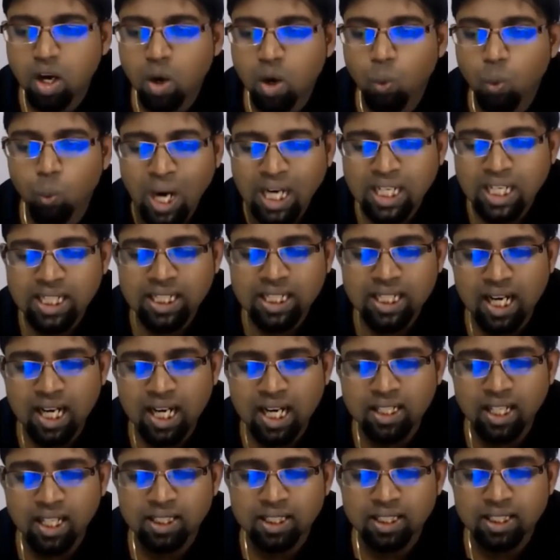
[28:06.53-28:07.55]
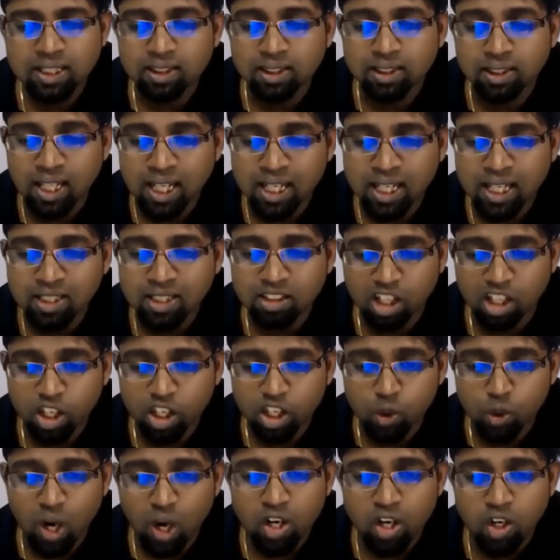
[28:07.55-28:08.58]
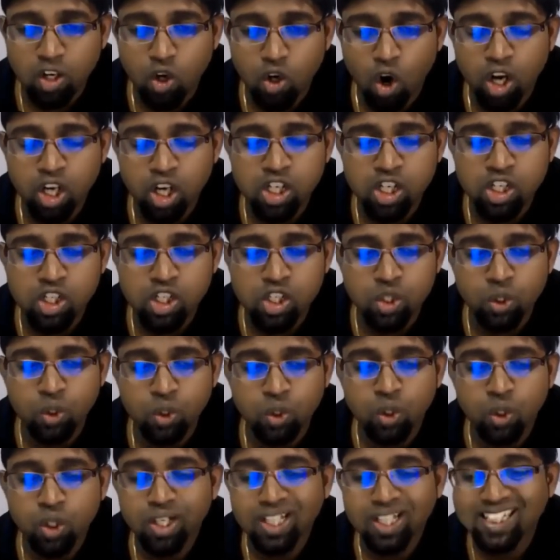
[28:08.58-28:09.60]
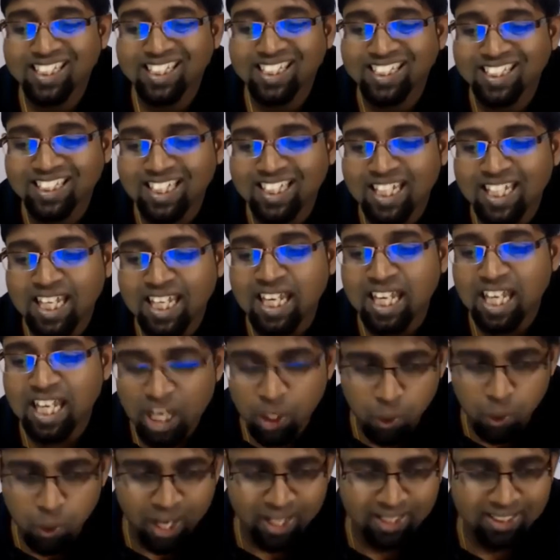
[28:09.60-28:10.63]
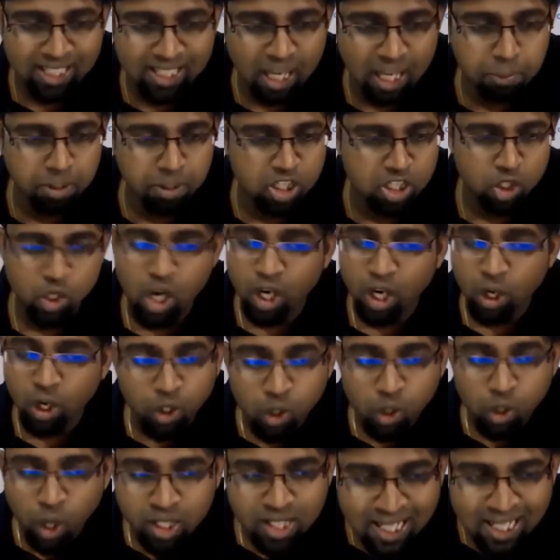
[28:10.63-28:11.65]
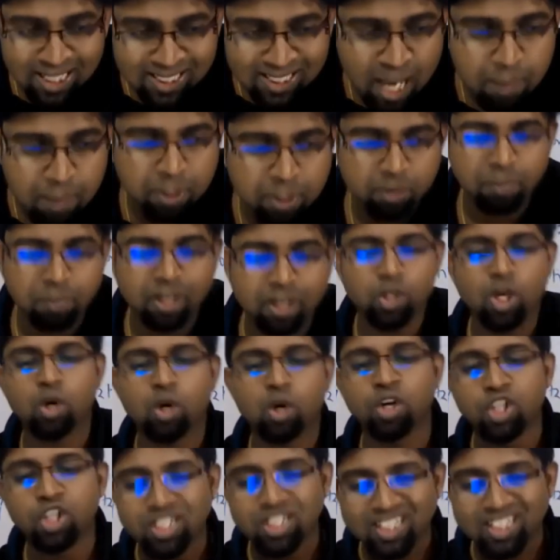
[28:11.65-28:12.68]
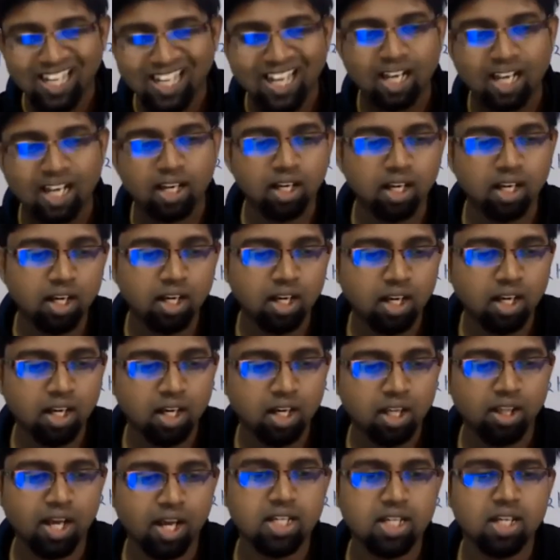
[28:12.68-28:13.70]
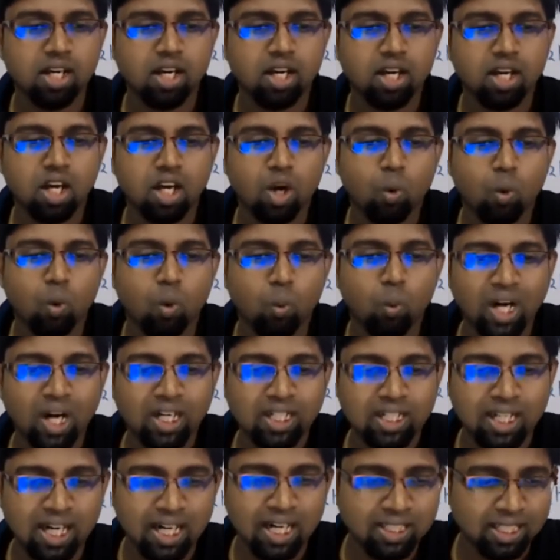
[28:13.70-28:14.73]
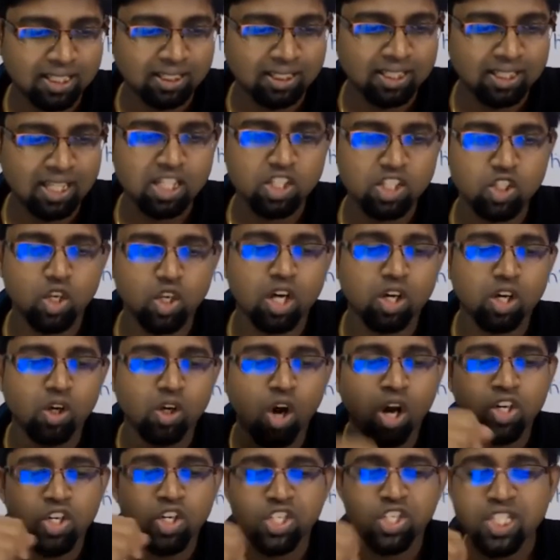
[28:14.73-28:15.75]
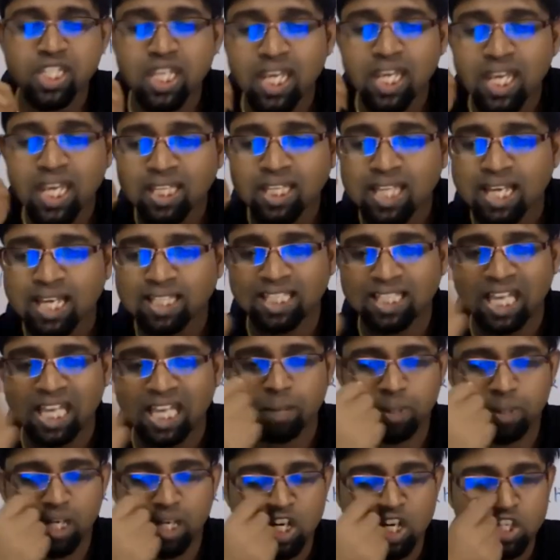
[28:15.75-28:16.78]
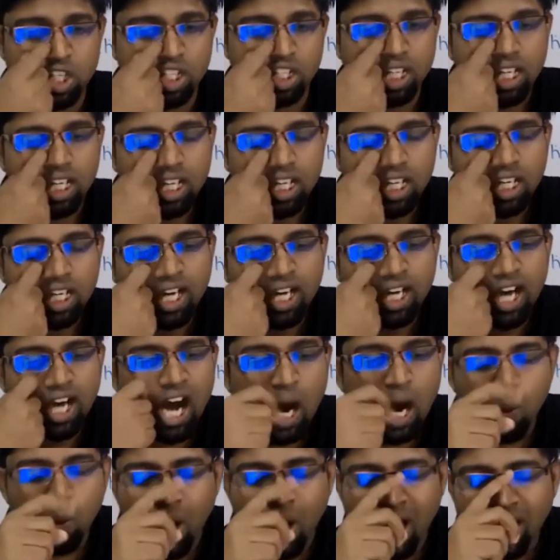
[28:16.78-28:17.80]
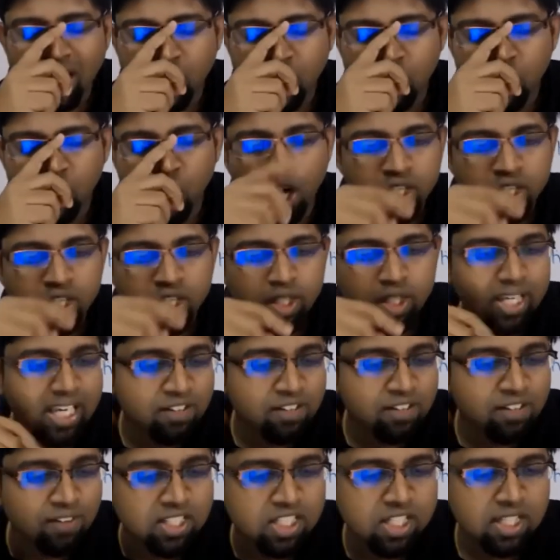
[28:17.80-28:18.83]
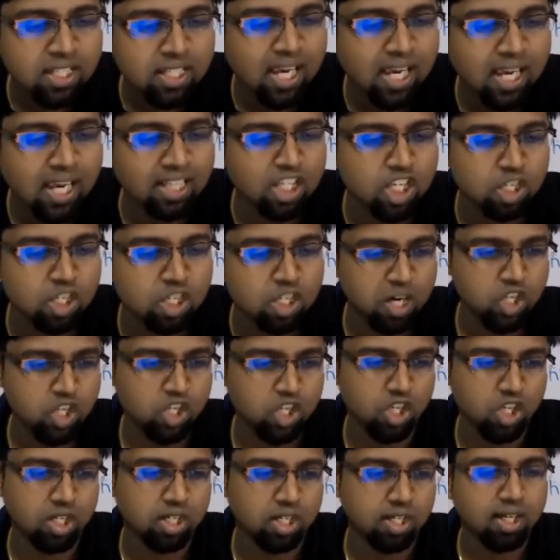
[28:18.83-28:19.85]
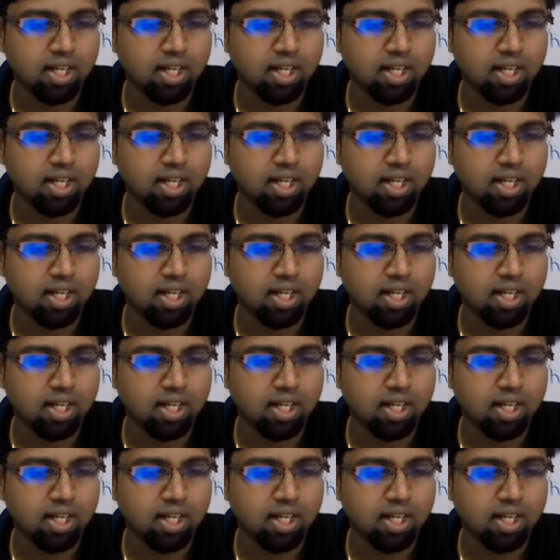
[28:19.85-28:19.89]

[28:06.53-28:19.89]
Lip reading: What are the things you are going to see in your examination? You are not going to examine, but you are going to tell, right? What are the things you are going to see in the examination? How are you going to investigate this patient?